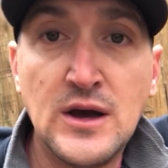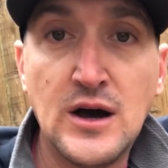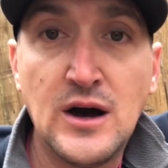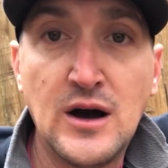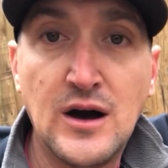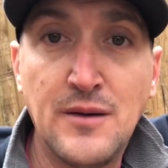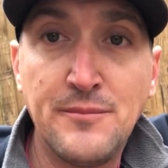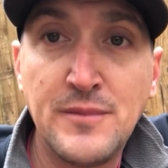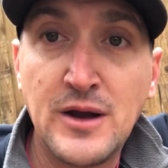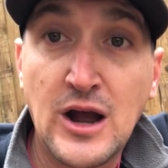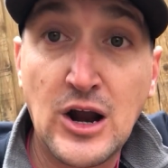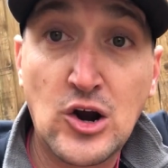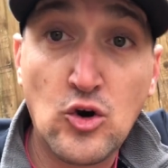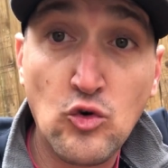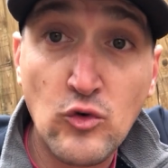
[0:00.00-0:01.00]

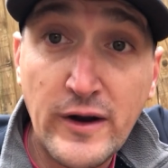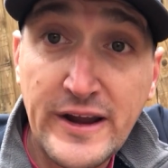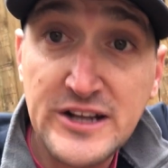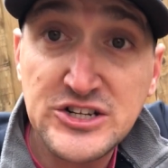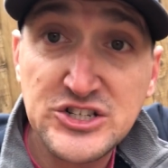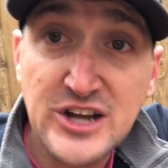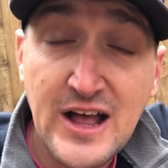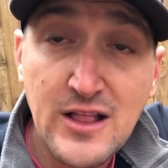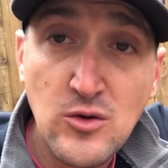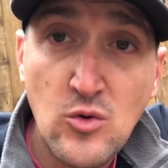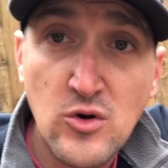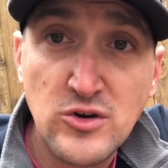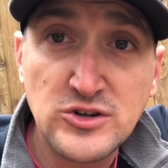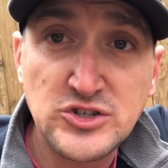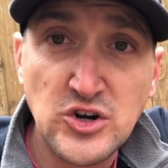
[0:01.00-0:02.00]
a great shallow
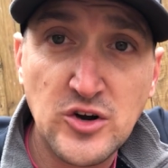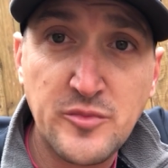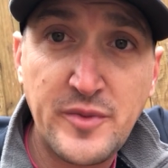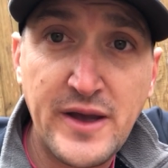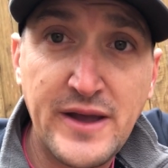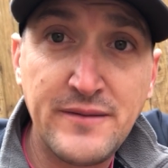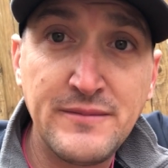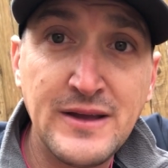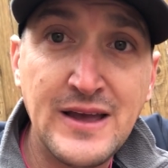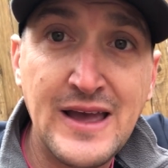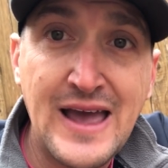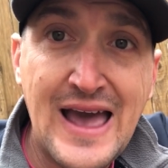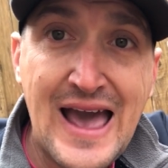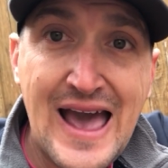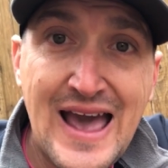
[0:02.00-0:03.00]
water jerkbait,
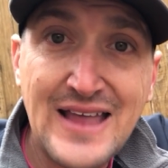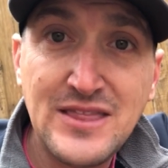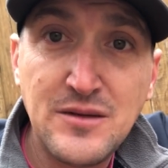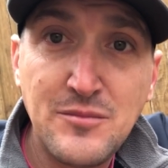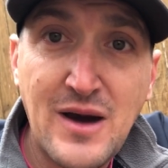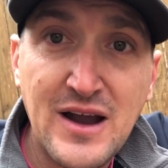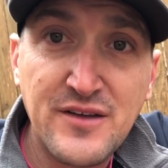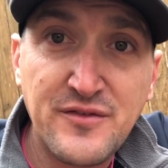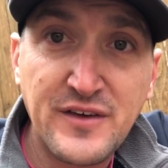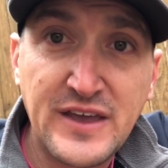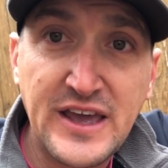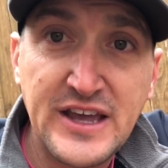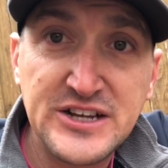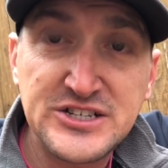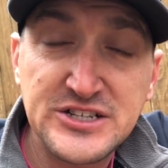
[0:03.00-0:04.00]
adding the
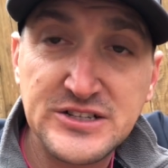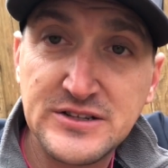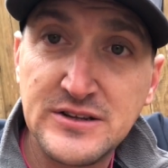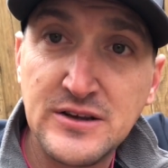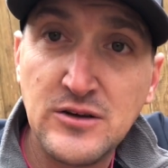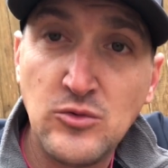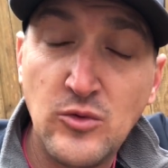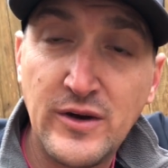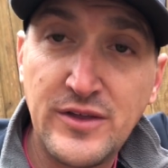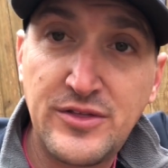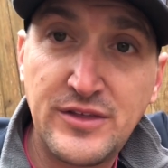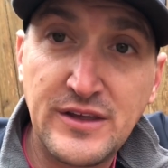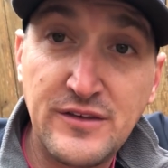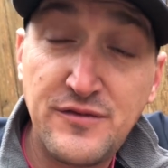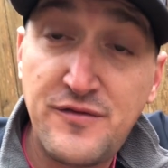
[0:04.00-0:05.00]
modification with
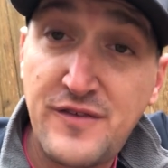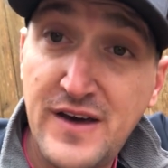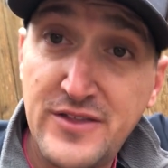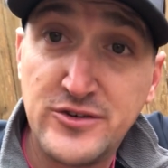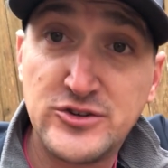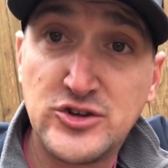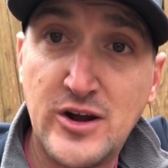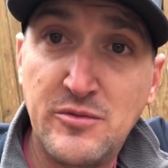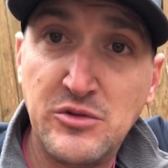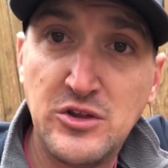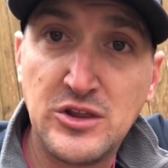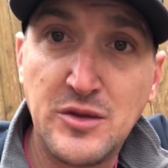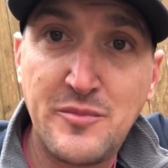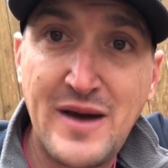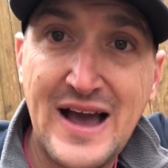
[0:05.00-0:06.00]
the feathered treble
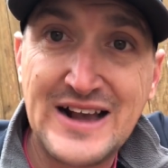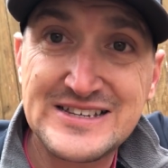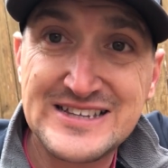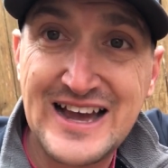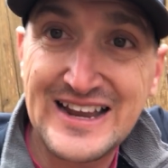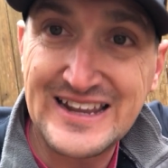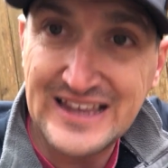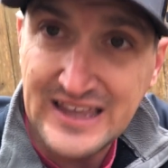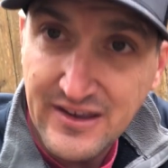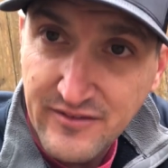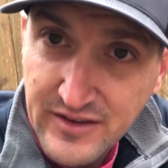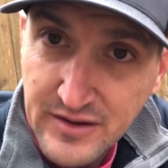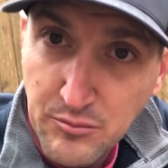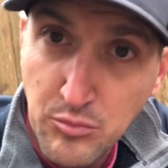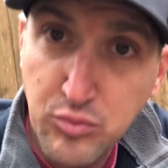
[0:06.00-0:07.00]
on the backside to give
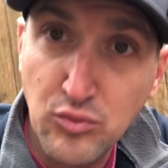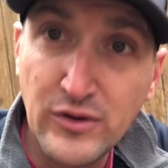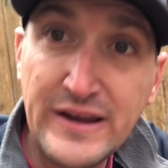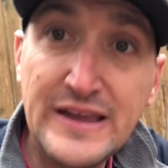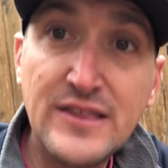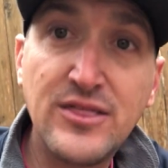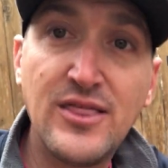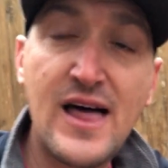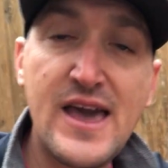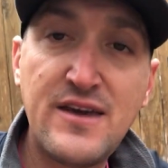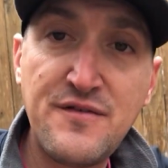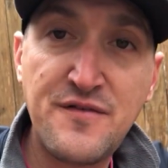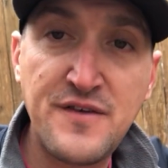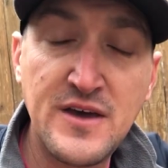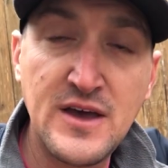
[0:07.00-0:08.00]
it and breathe
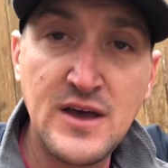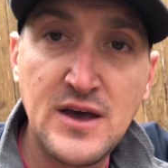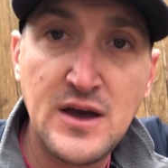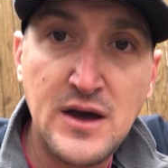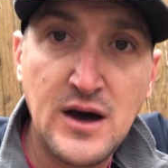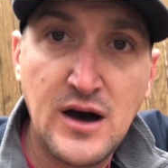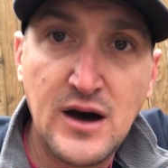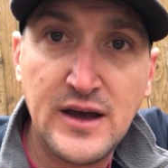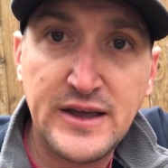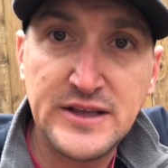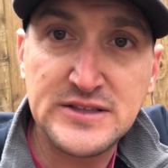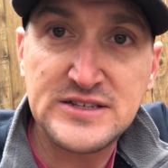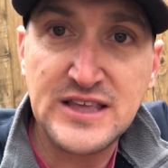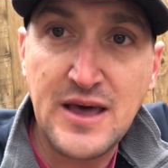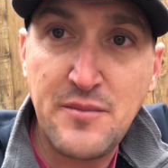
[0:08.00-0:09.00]
life
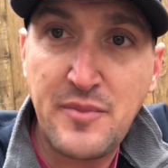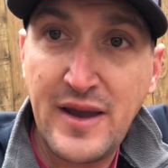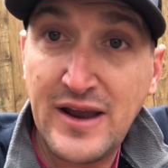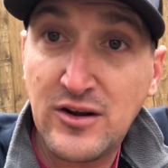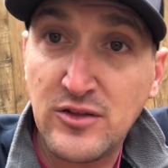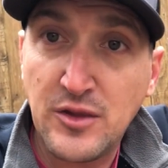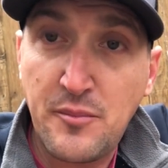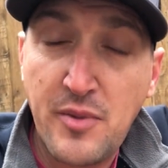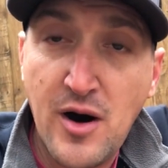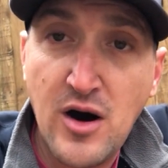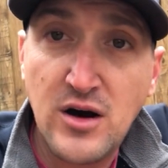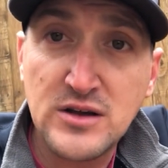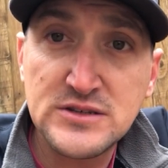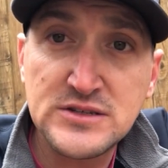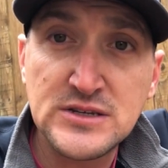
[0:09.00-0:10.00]
into that bait on the
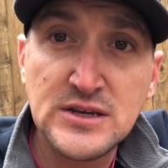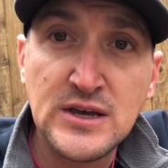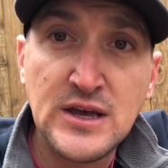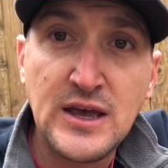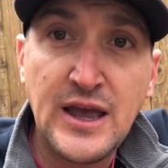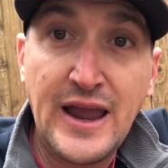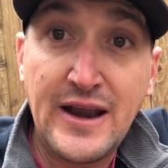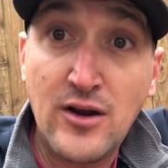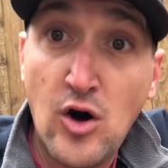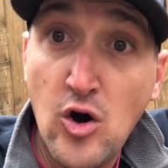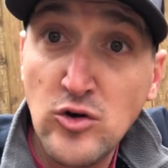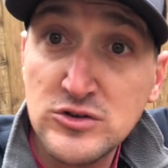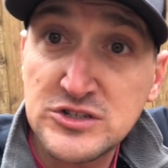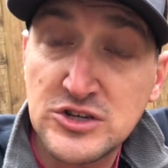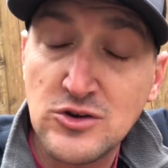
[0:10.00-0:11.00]
pause, and
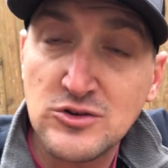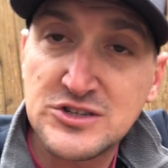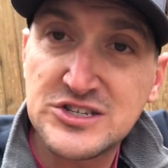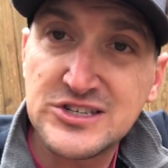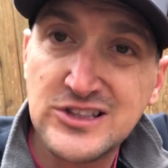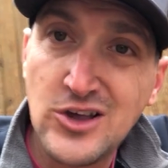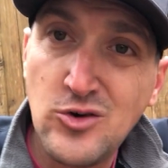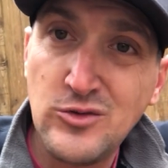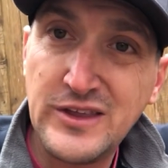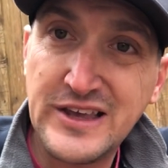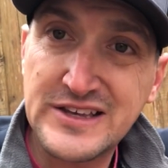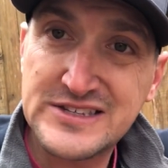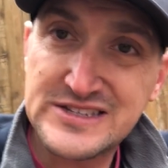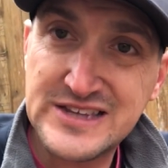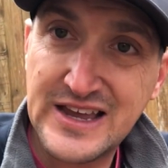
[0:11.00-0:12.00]
also slow the
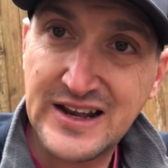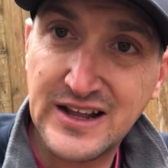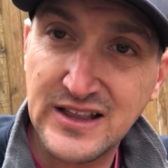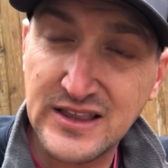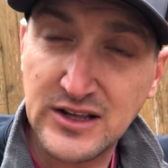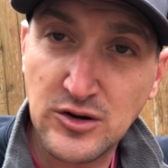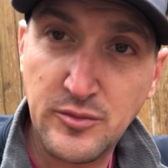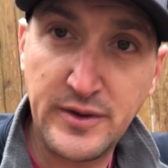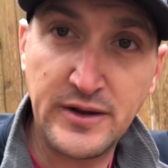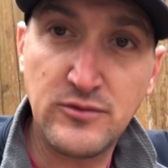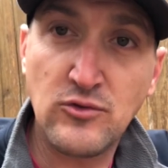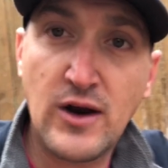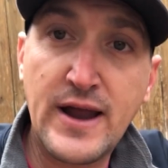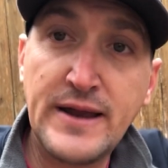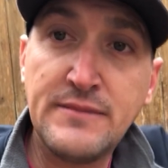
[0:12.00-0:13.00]
ascent a little bit,
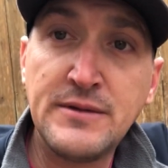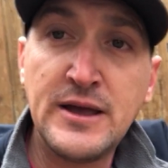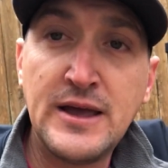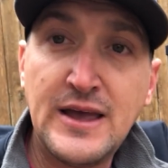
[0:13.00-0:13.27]
right?